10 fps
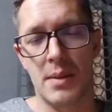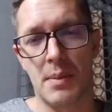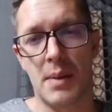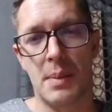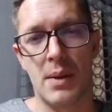It
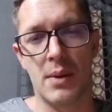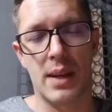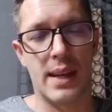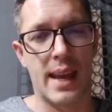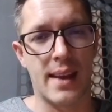might be
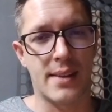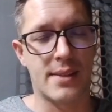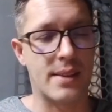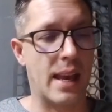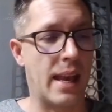looking
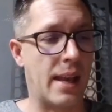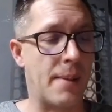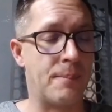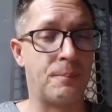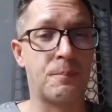at
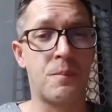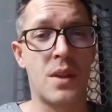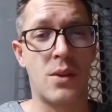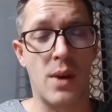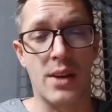
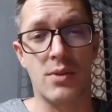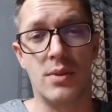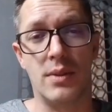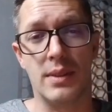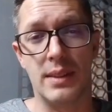your
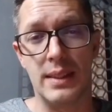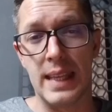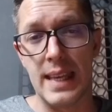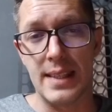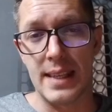actual
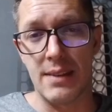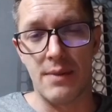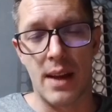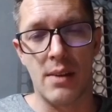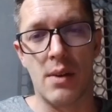DC
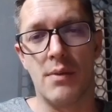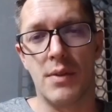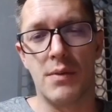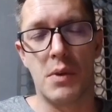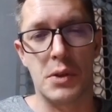value of
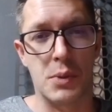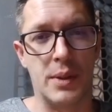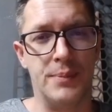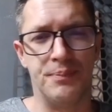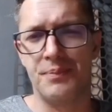your voice
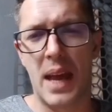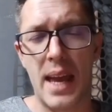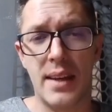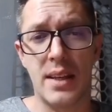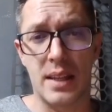coil,
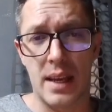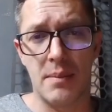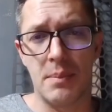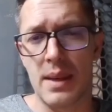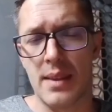and it
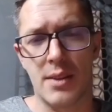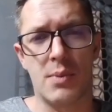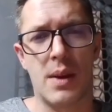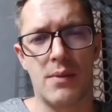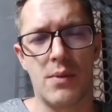can be
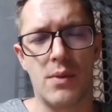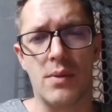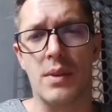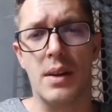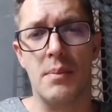this way
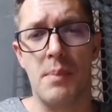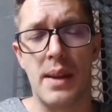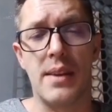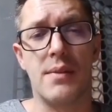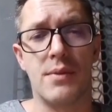for
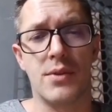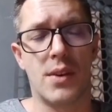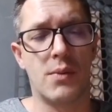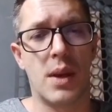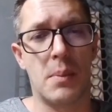many different
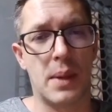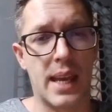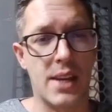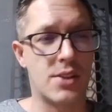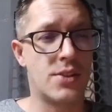software
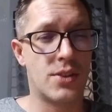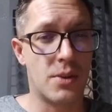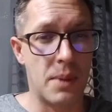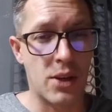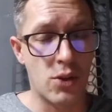applications,
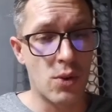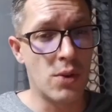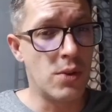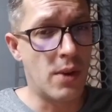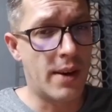so make sure
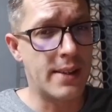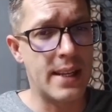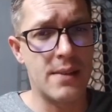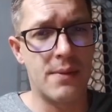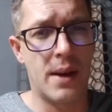you are
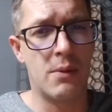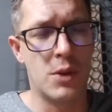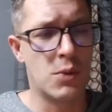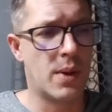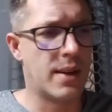identifying
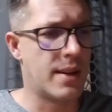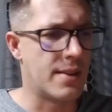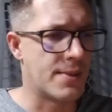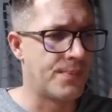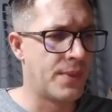which one it
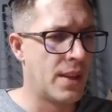is.